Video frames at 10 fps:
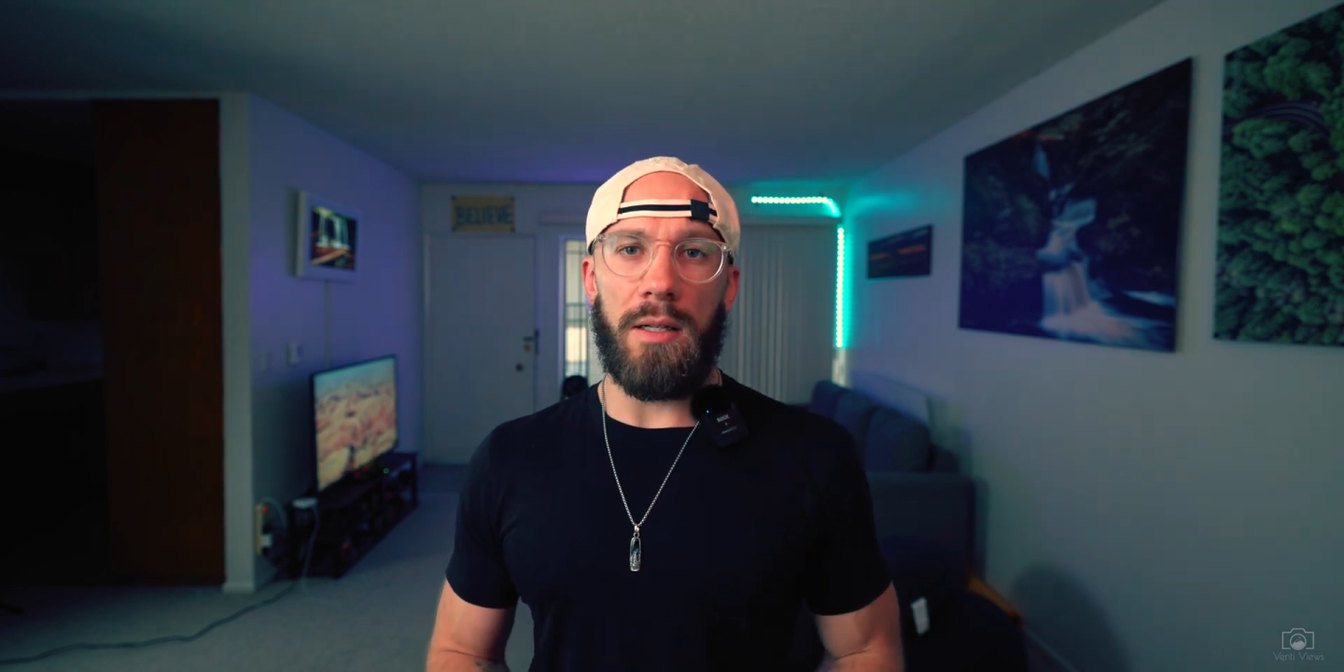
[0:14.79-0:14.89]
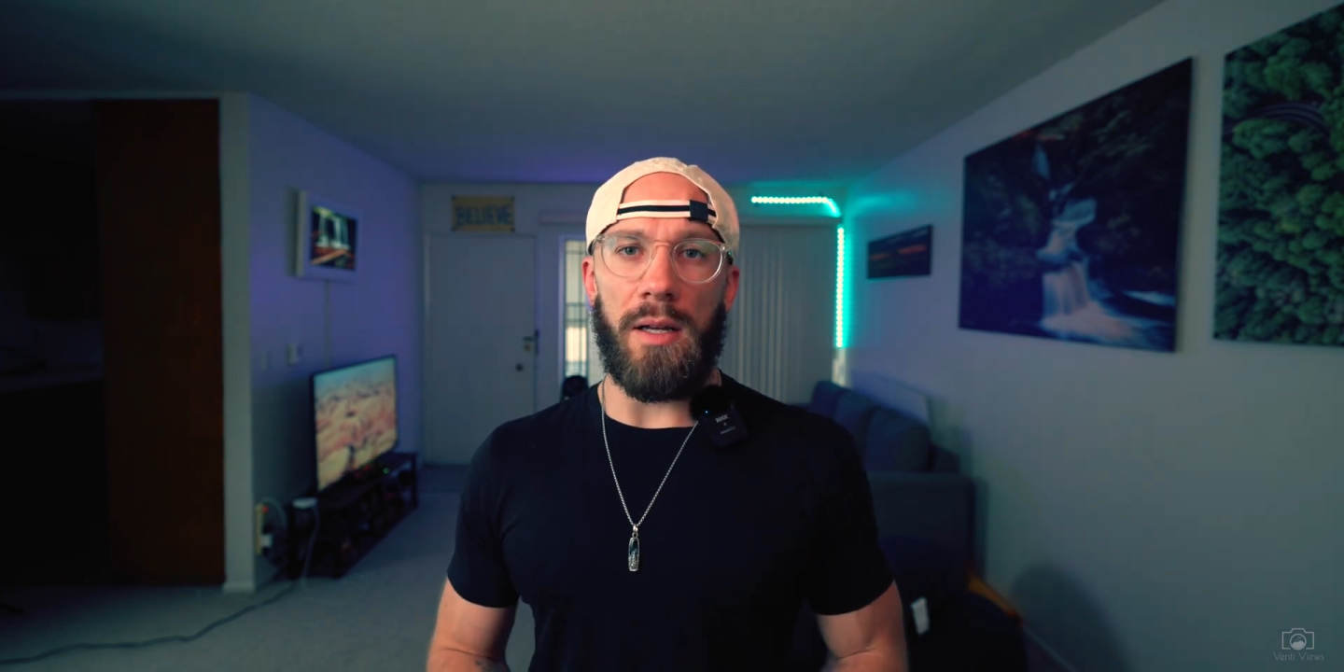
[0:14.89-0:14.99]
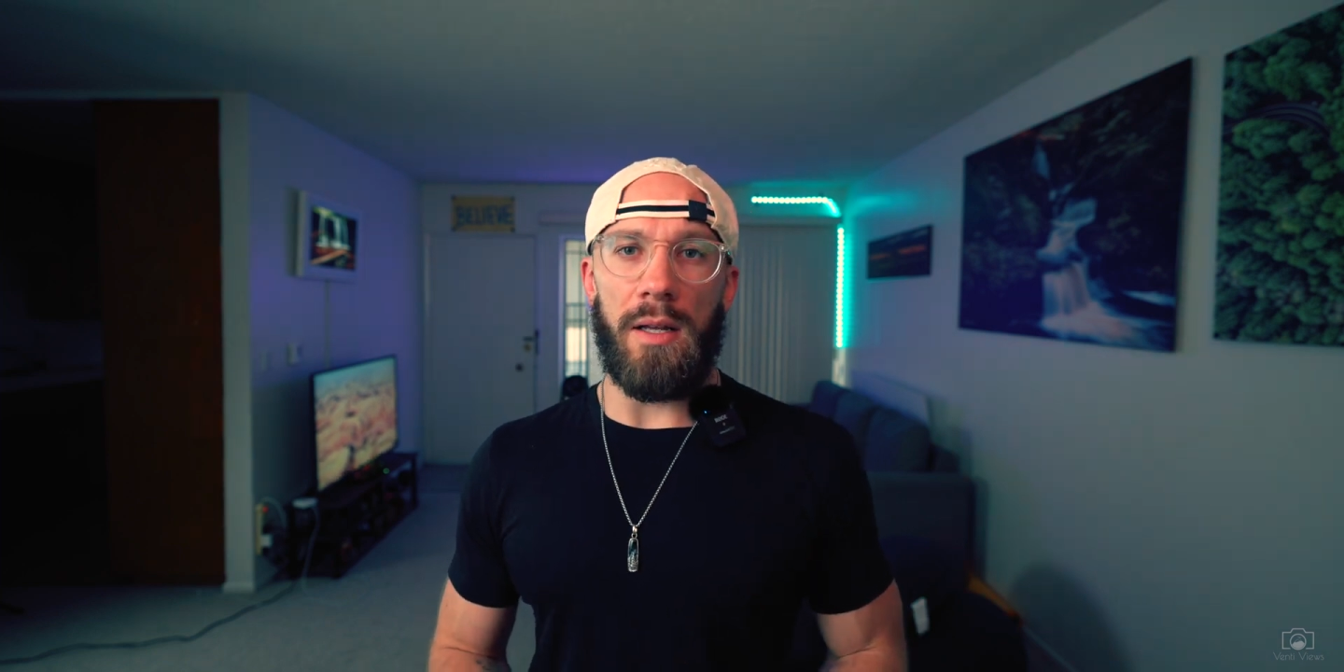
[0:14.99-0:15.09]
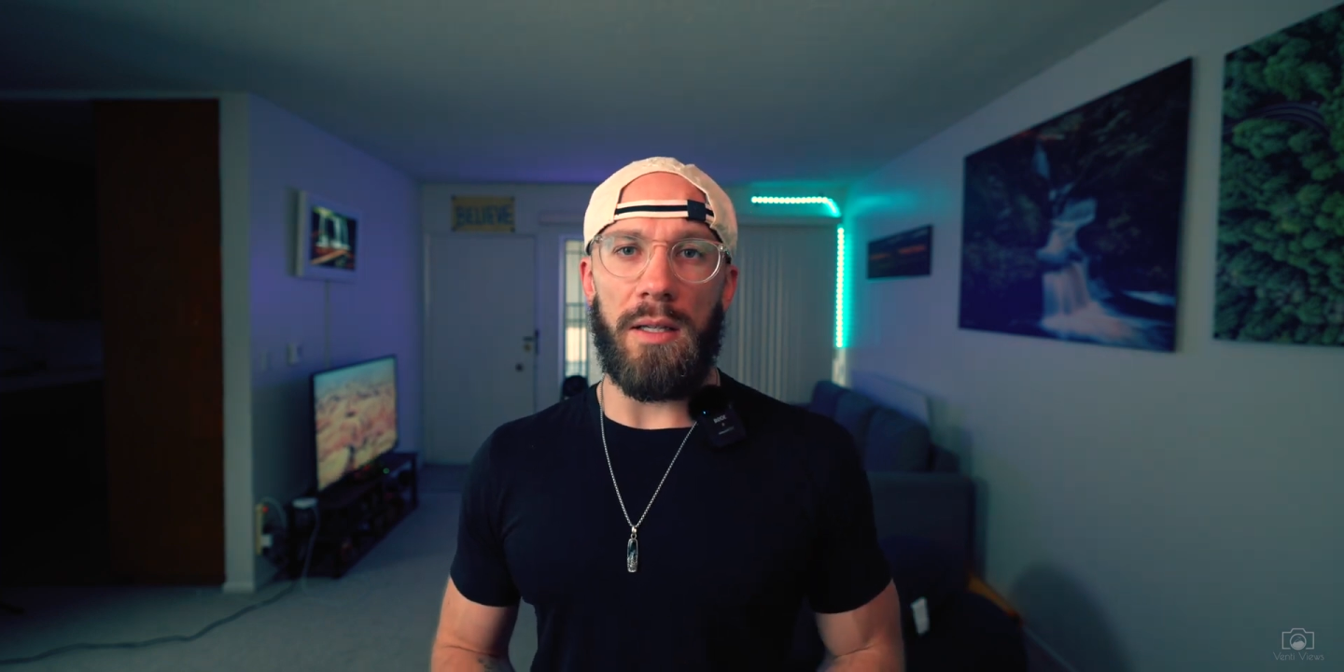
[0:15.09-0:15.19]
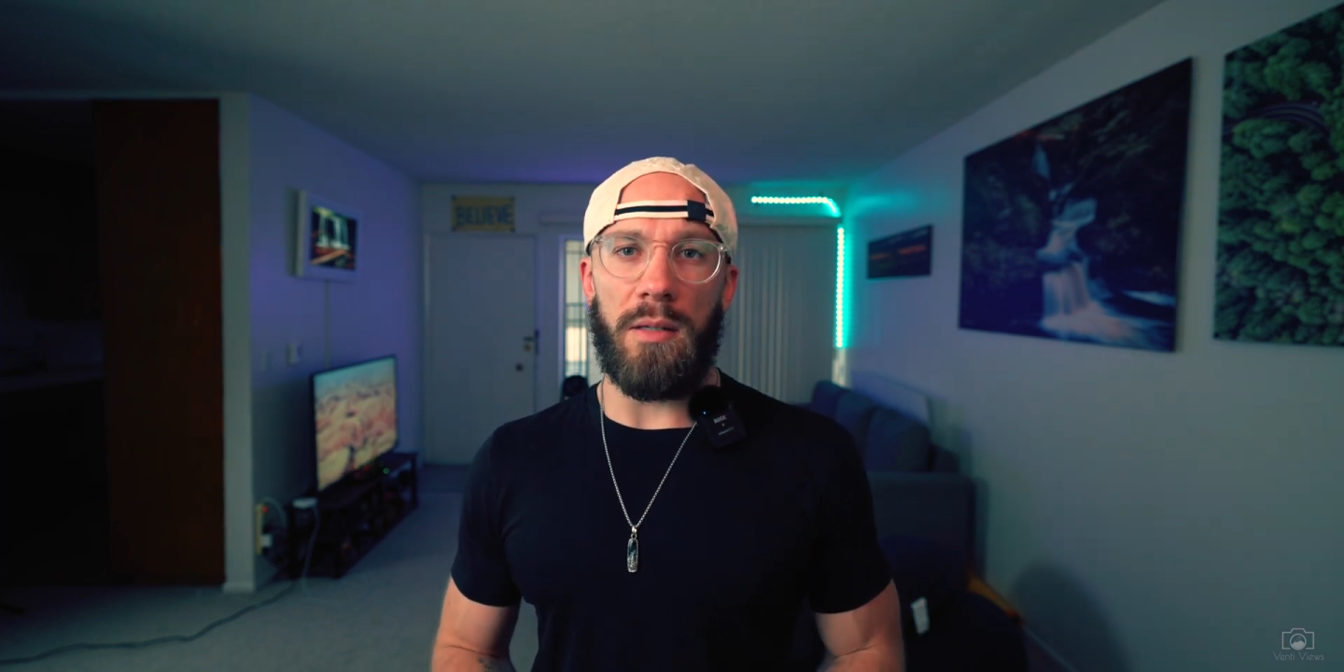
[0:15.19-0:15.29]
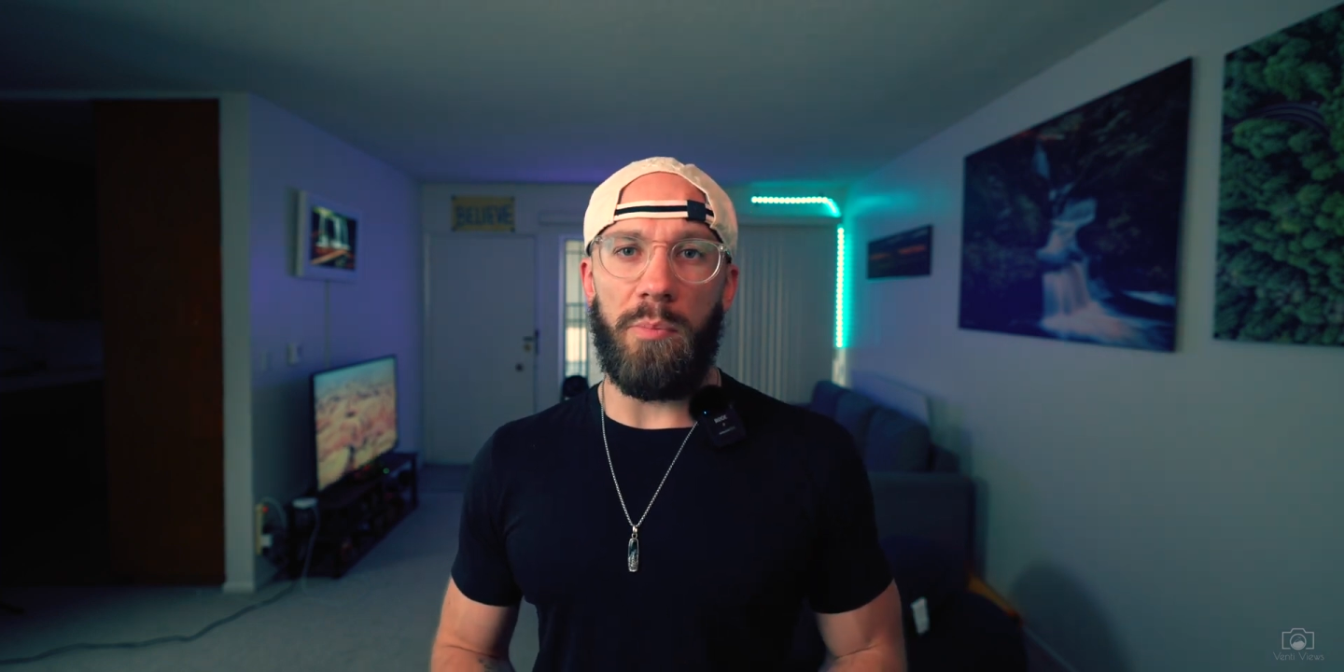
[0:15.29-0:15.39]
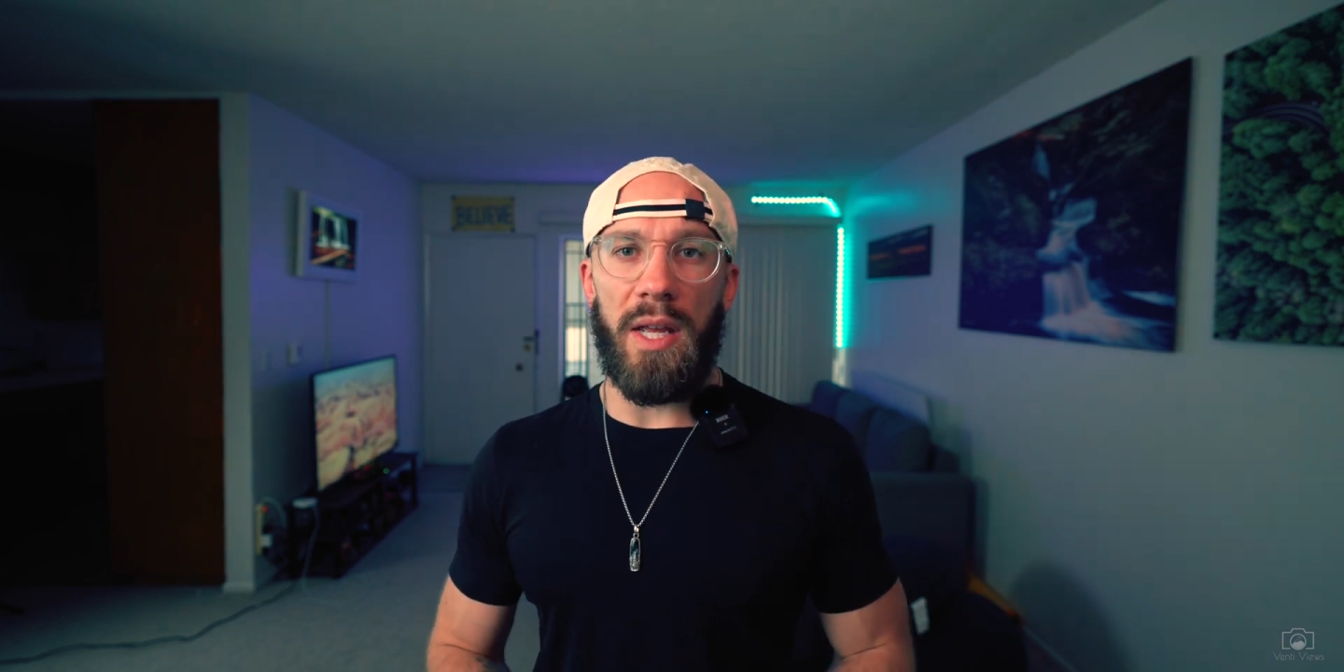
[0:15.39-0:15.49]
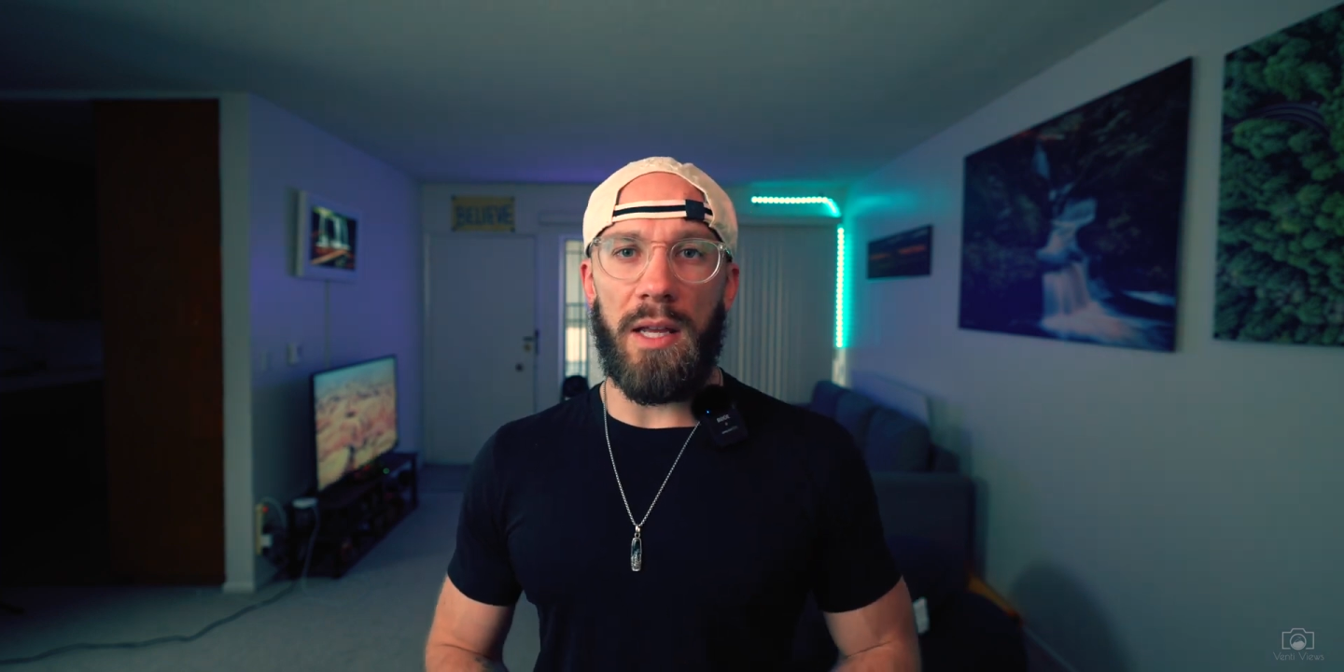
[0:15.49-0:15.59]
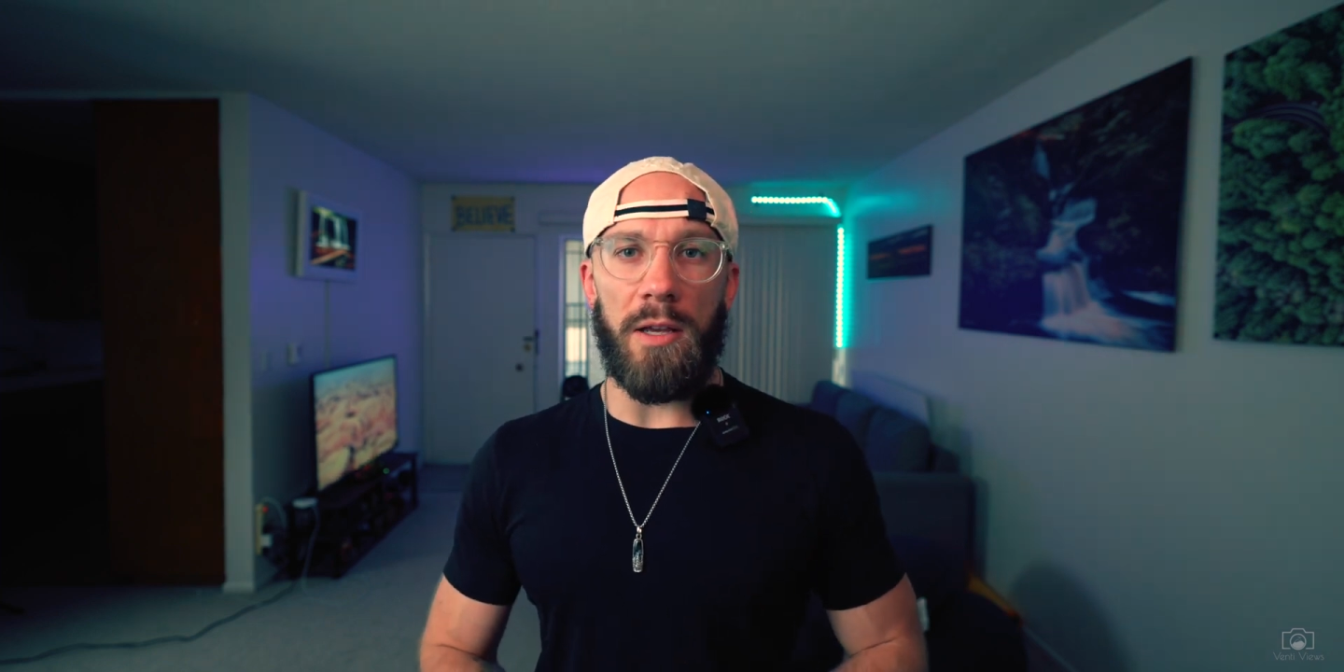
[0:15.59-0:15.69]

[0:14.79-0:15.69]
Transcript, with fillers: does big,